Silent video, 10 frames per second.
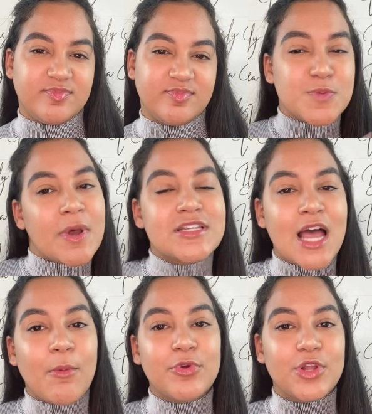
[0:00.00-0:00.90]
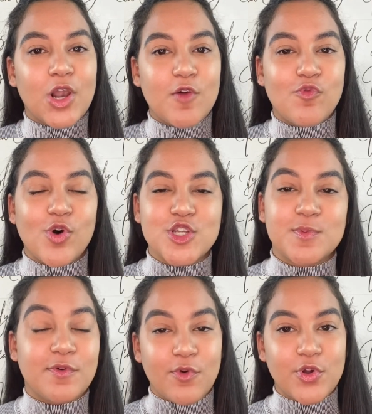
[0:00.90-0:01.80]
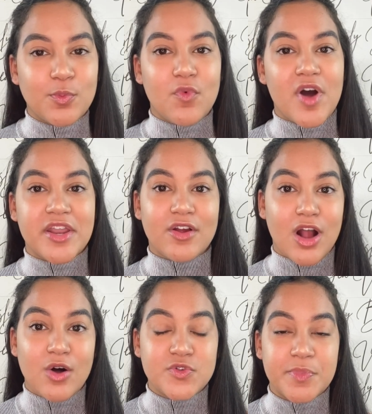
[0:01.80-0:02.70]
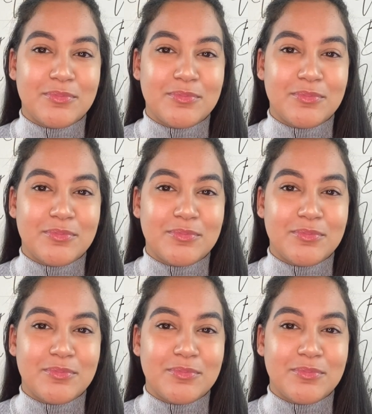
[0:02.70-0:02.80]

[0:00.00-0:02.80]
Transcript: Spend time with your loved ones before you move out of their house,